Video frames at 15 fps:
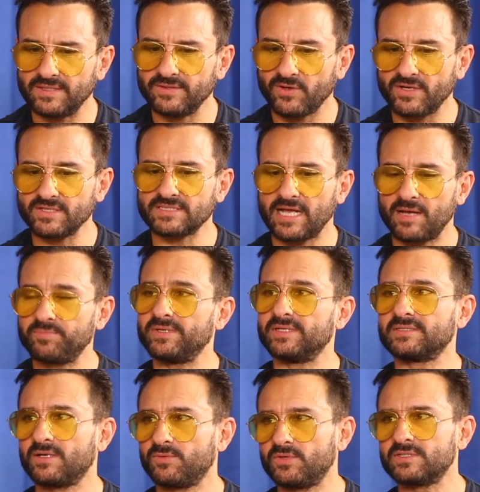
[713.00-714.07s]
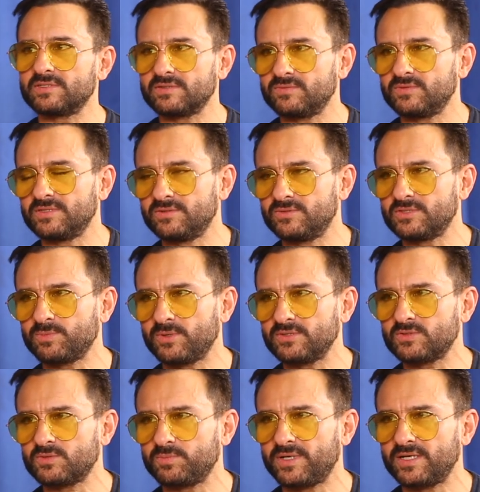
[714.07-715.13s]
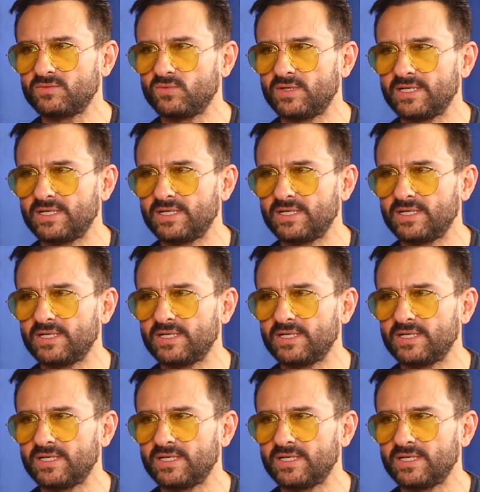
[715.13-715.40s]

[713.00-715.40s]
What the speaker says: Well, not as happy as I was with the response to part